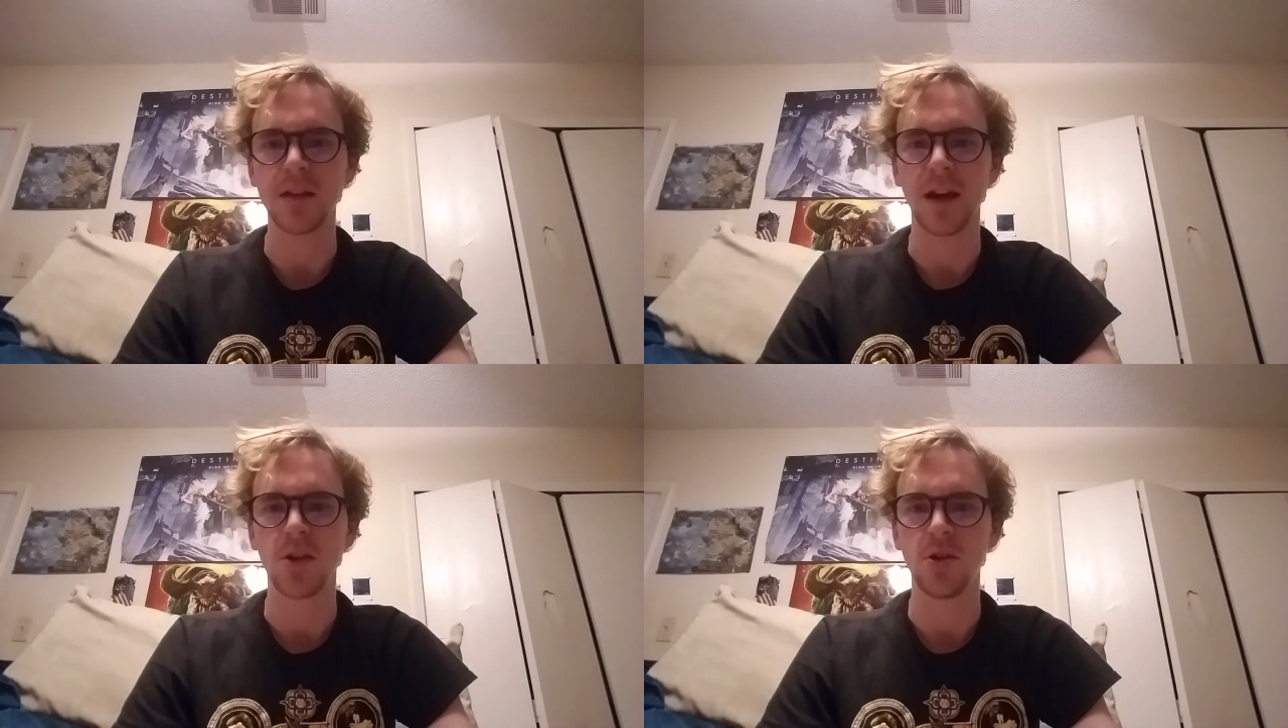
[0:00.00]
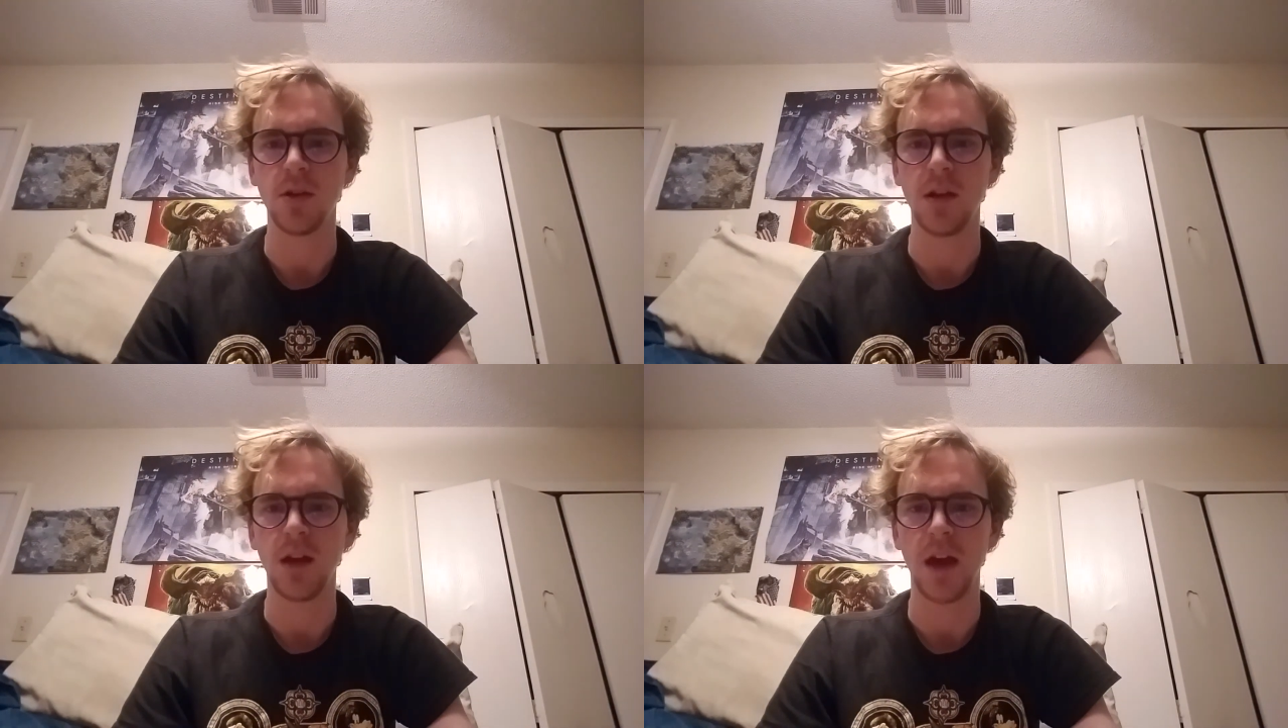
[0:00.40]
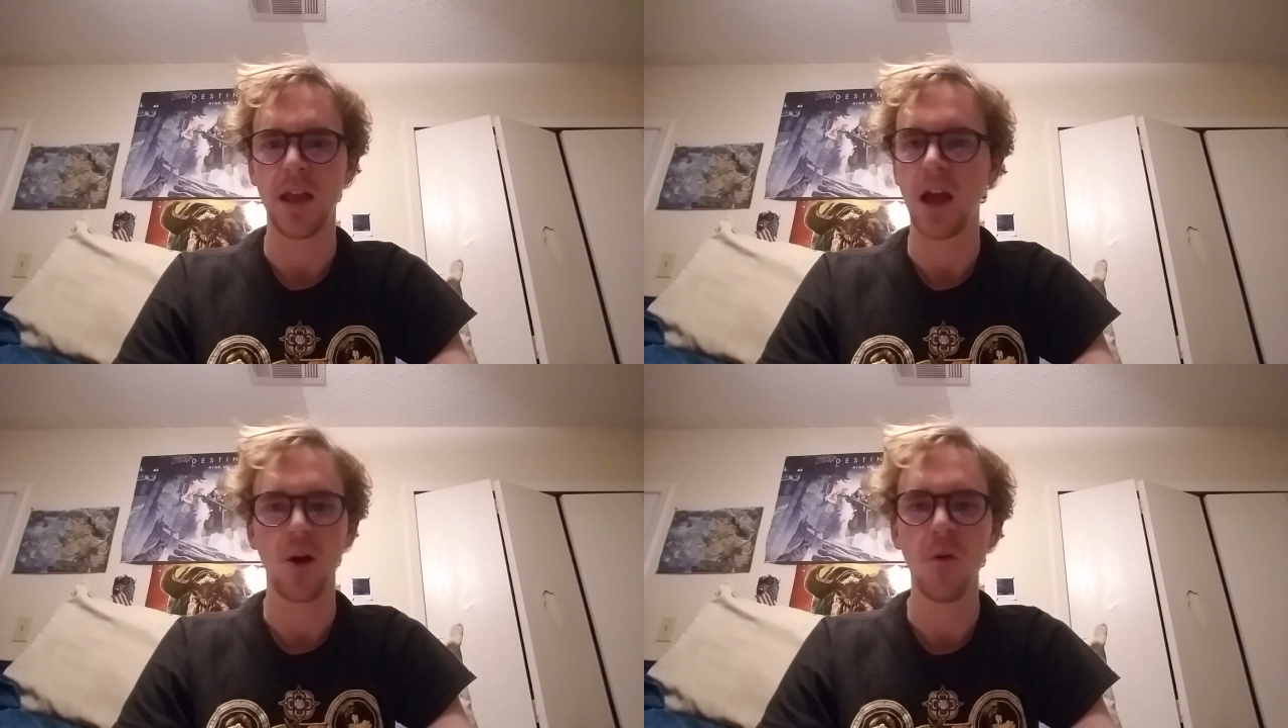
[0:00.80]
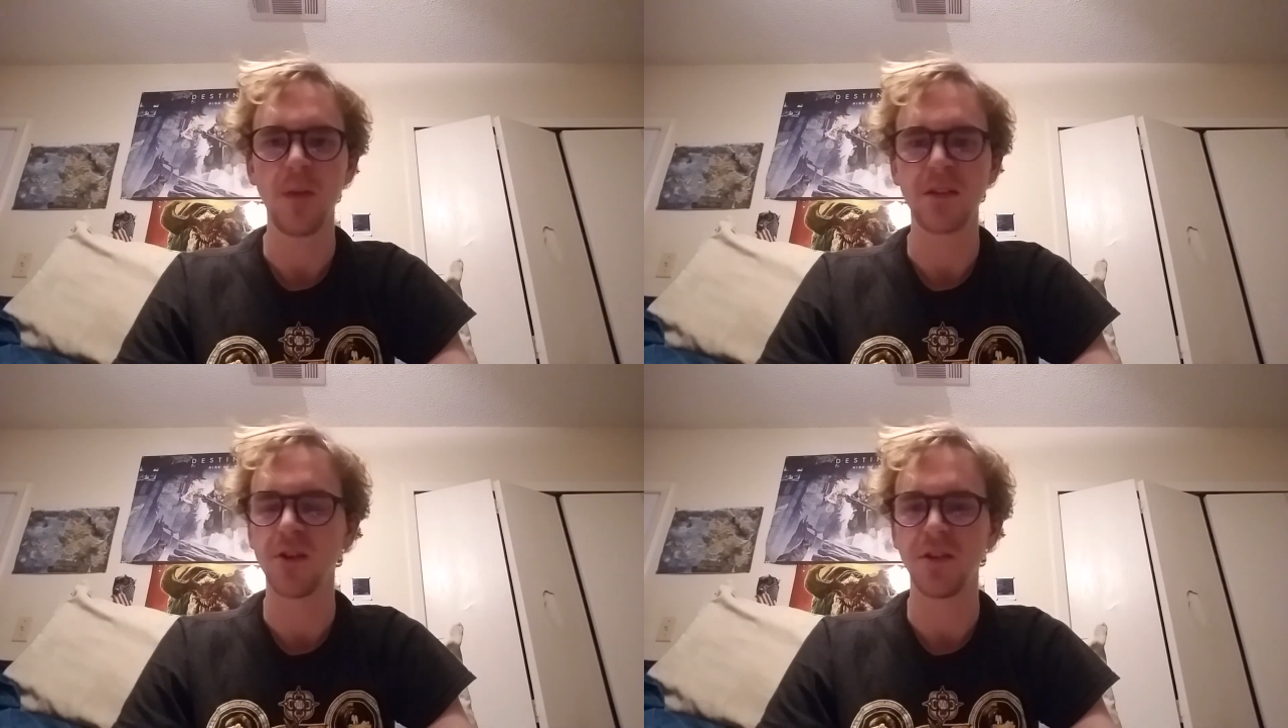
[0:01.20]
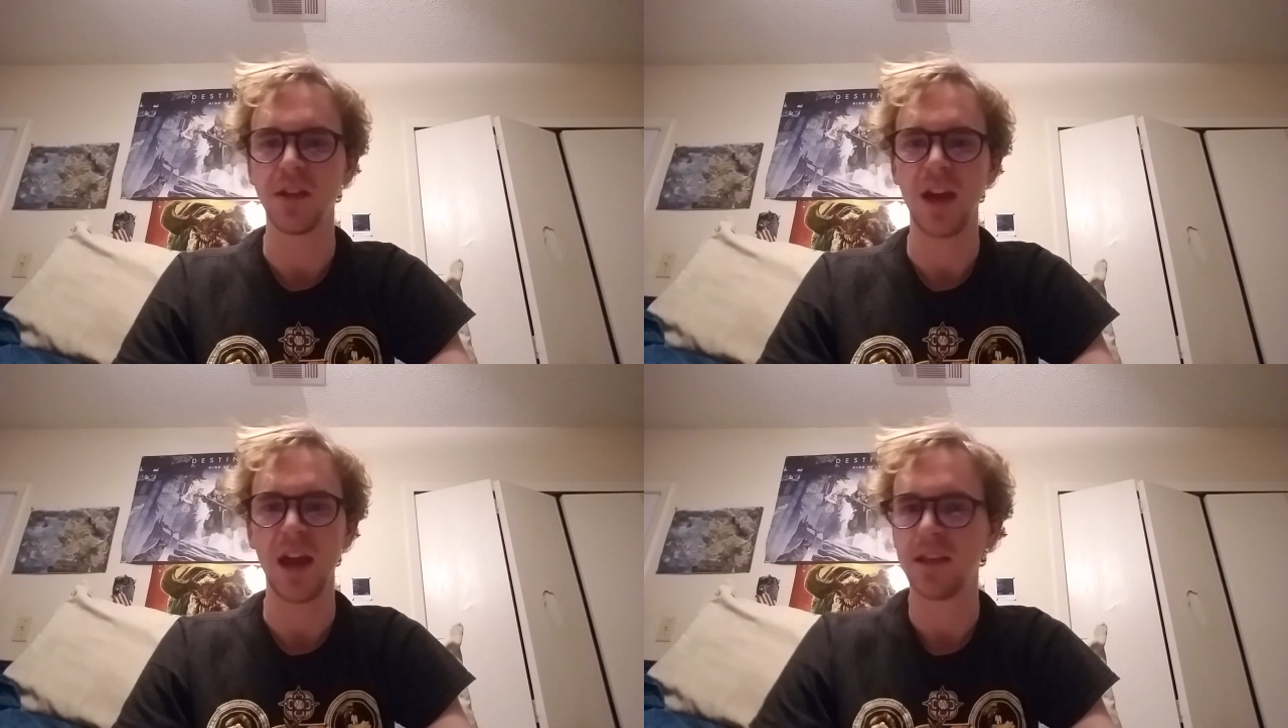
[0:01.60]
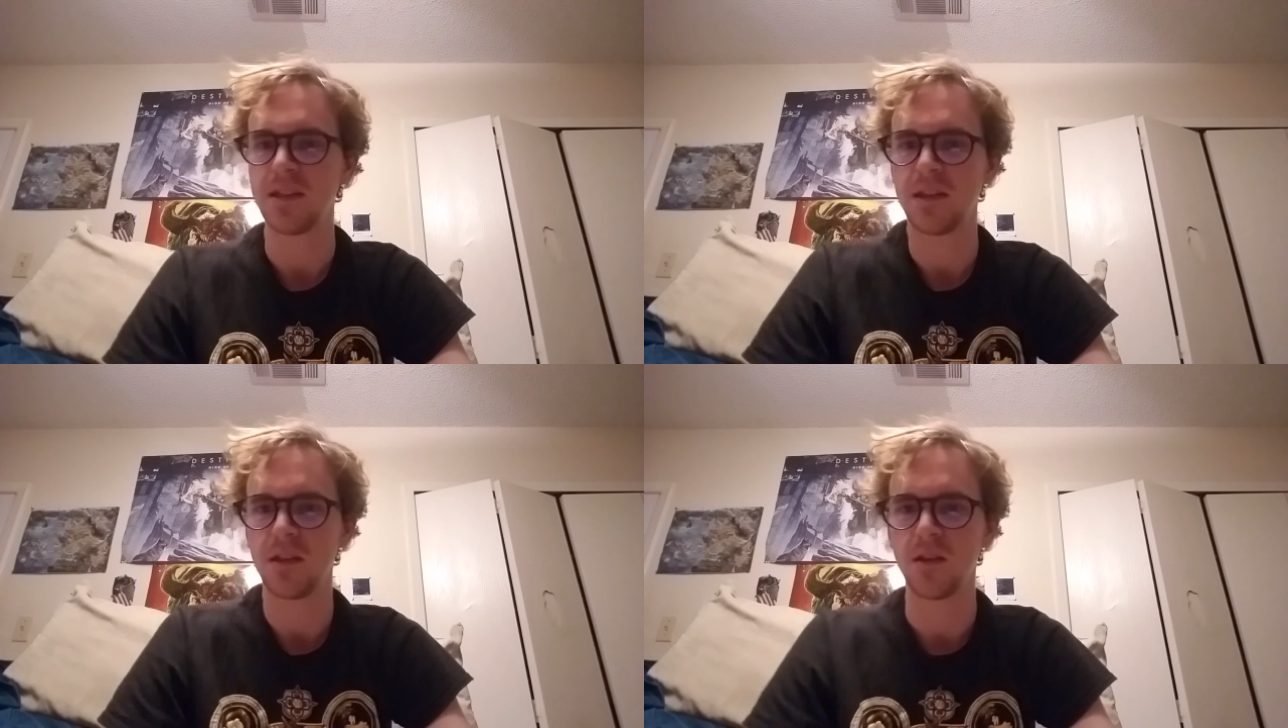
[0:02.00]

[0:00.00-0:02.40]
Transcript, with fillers: actually, and I hope that's not the case.